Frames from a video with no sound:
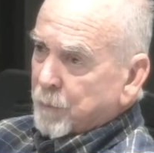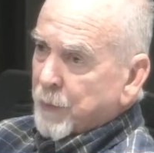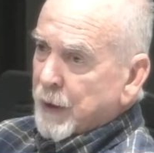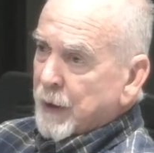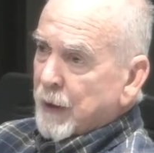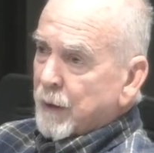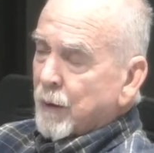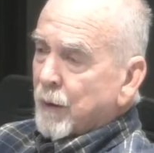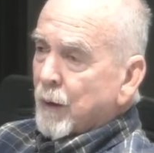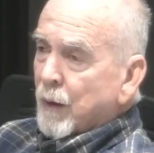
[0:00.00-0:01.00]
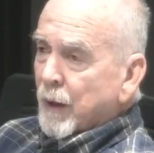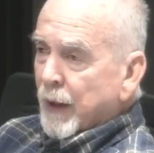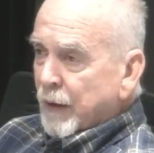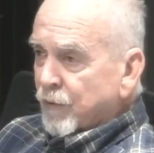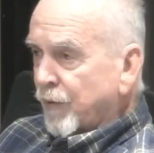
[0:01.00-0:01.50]
meeting,
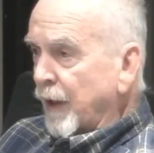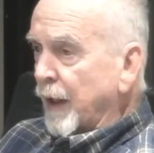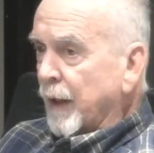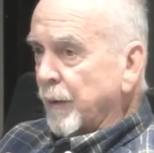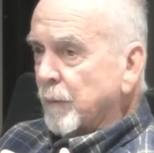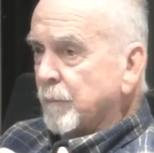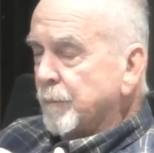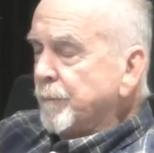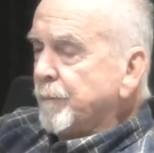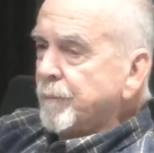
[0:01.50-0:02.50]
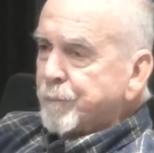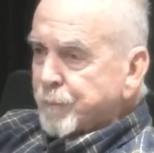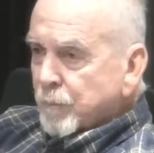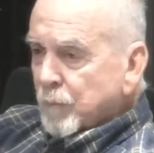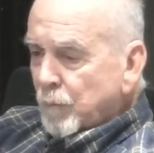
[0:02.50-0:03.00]
and said,
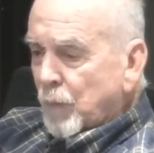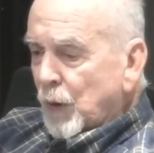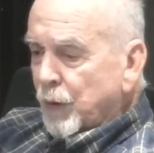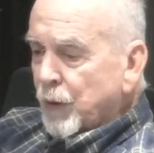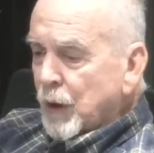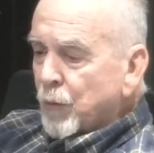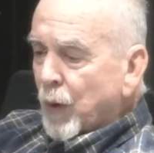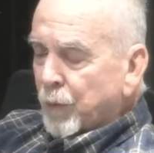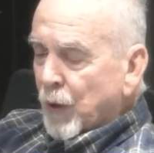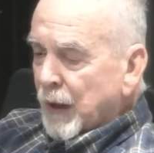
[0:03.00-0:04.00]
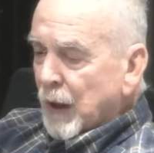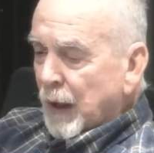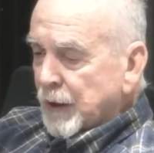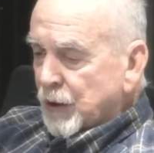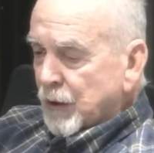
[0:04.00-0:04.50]
you need to write
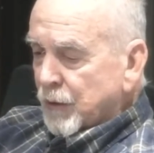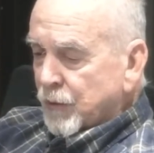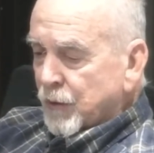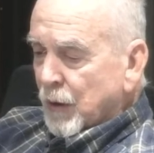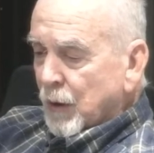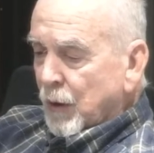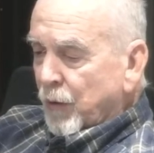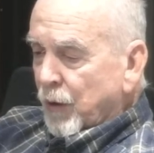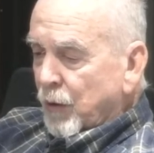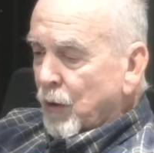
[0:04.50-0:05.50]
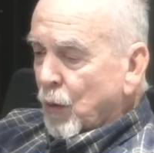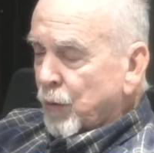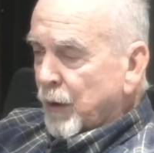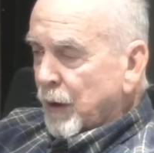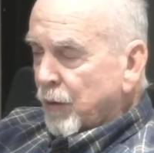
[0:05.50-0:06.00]
regulations that
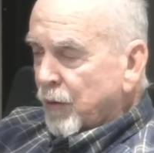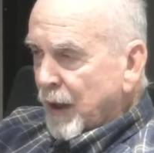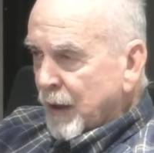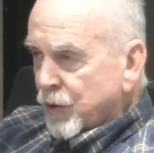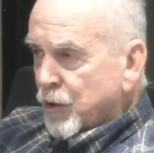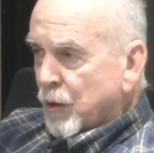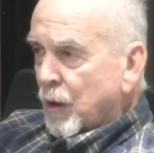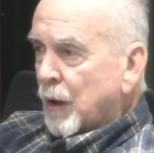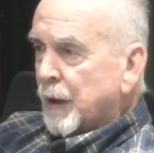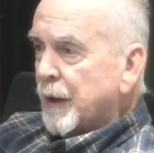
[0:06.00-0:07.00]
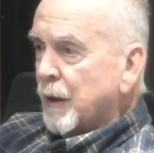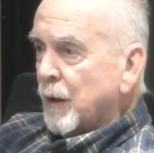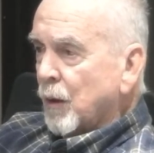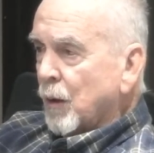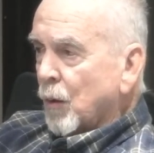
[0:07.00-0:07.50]
don't intentionally
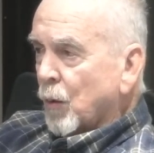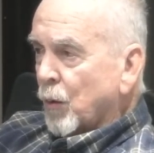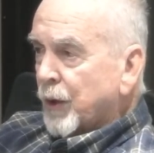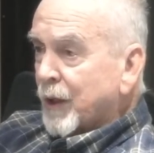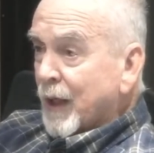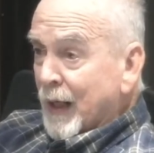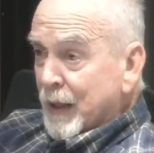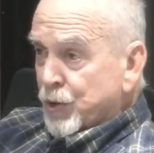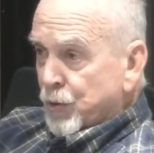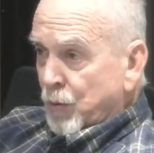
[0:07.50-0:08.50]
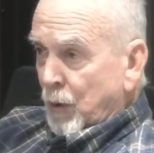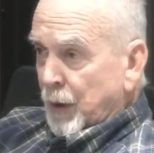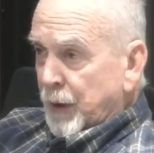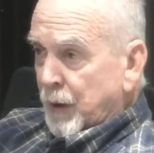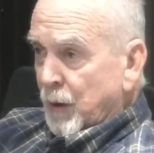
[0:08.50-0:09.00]
or
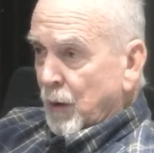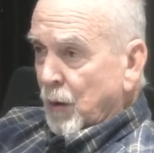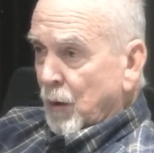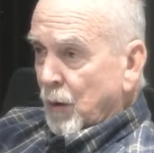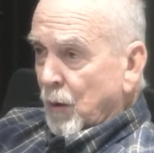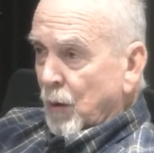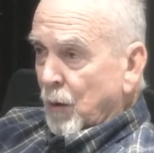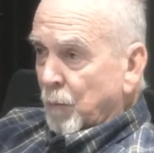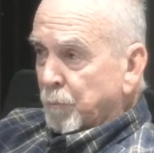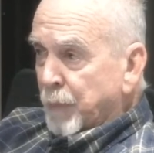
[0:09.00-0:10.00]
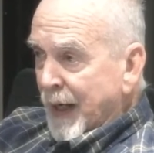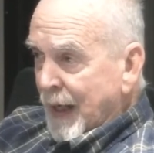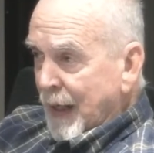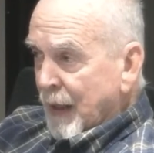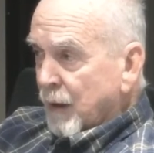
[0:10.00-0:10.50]
casually
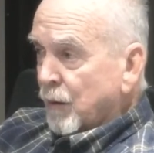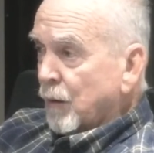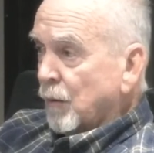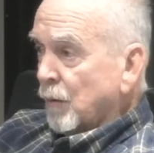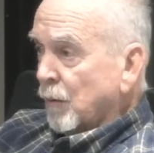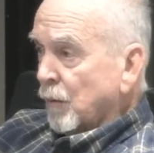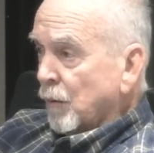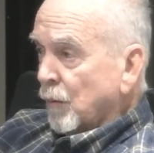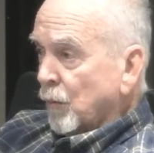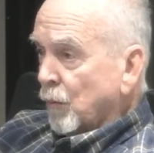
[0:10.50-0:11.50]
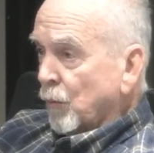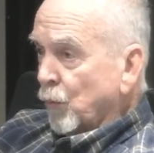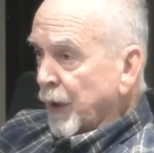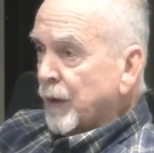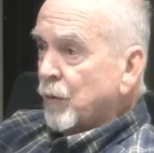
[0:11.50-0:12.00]
ban
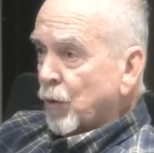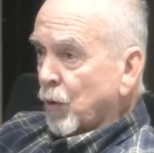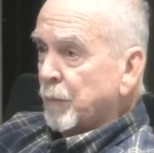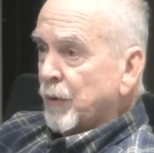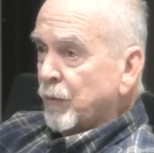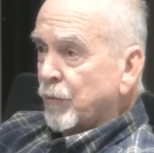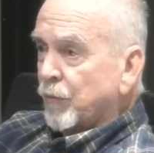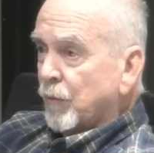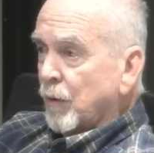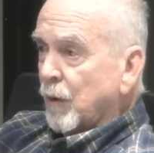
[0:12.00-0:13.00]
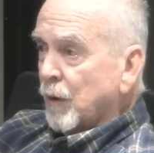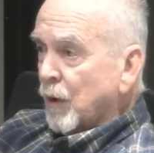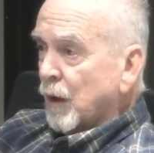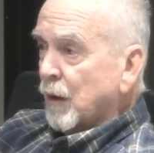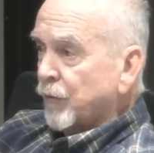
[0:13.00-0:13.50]
wind turbines in
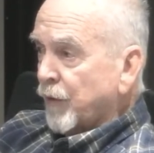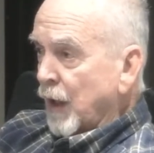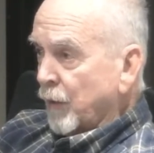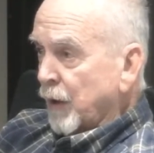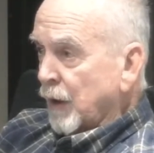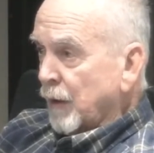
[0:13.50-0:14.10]
Douglas County.